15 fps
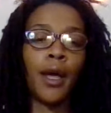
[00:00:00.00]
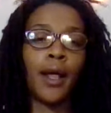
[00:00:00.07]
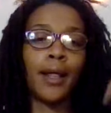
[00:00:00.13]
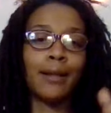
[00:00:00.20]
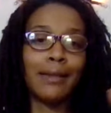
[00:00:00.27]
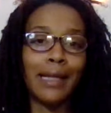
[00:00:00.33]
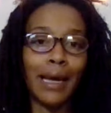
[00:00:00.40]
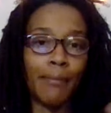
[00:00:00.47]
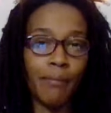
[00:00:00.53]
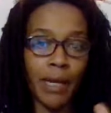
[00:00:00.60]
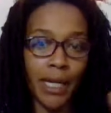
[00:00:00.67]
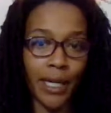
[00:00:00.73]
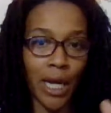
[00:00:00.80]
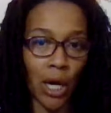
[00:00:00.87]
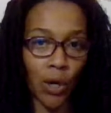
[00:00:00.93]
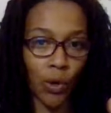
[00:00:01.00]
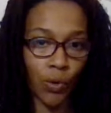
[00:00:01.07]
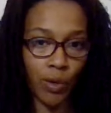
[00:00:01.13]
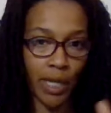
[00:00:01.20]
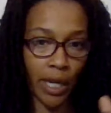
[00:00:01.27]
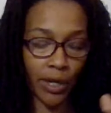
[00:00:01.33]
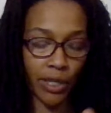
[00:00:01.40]
let me know
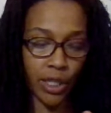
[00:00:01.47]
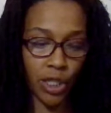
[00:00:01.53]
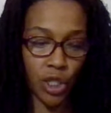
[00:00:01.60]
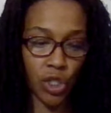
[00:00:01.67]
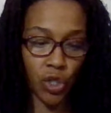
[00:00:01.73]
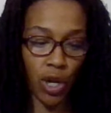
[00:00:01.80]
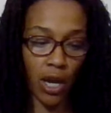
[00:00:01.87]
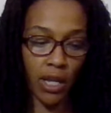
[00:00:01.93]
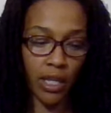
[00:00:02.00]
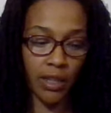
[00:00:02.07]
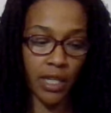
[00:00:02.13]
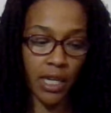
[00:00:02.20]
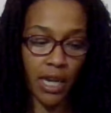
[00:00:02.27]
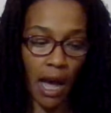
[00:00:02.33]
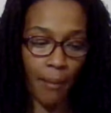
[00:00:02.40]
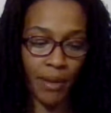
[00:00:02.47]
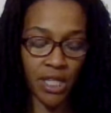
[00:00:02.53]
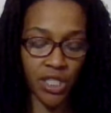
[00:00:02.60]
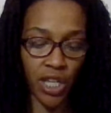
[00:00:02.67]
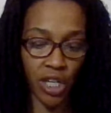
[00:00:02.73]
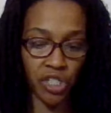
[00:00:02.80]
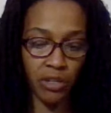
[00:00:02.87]
down in the, uh, the comment
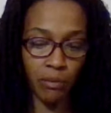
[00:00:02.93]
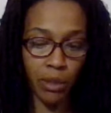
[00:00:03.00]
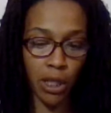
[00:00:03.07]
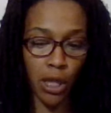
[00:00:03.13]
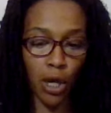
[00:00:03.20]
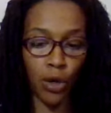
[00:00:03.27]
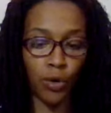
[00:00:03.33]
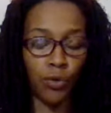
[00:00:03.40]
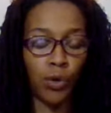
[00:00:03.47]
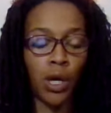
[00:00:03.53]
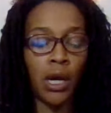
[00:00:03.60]
section below.